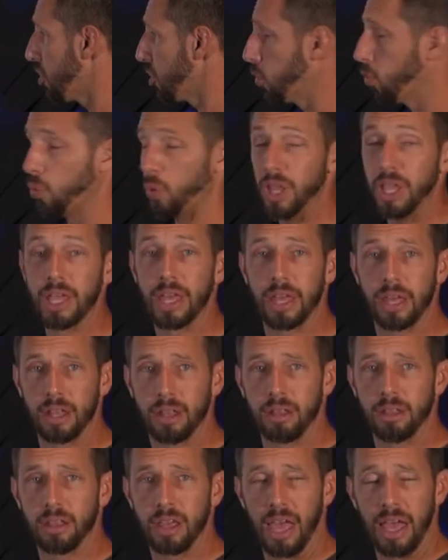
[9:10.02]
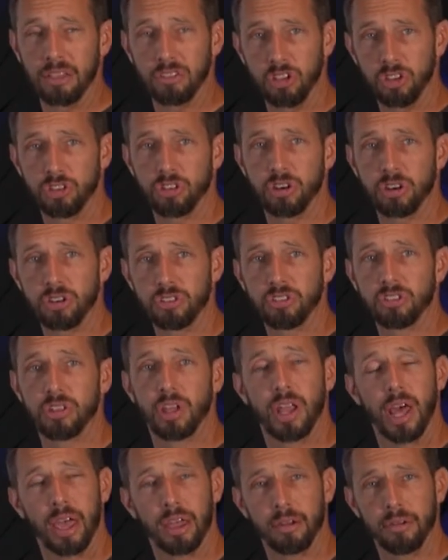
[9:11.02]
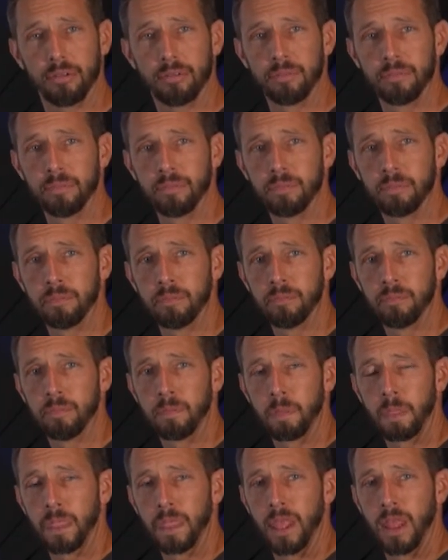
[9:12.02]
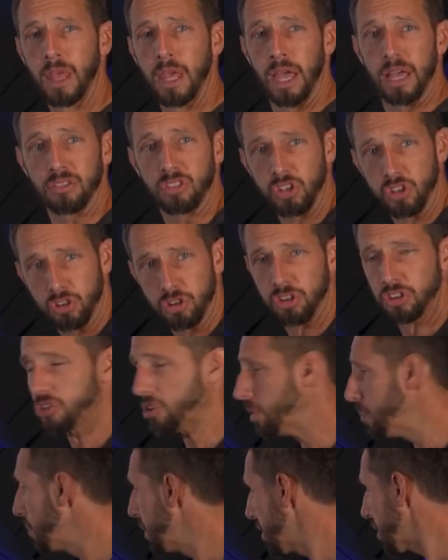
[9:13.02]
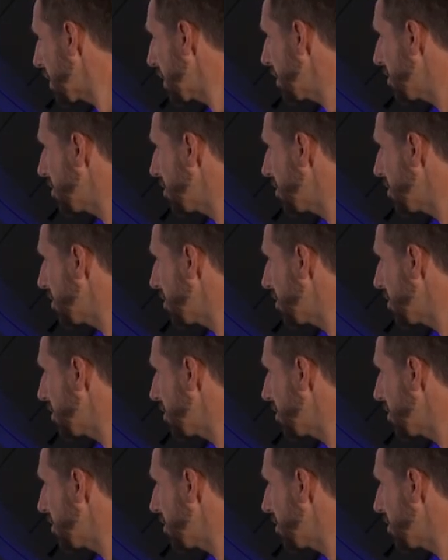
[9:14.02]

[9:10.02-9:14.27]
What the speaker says: are we in as a church today? As the church in America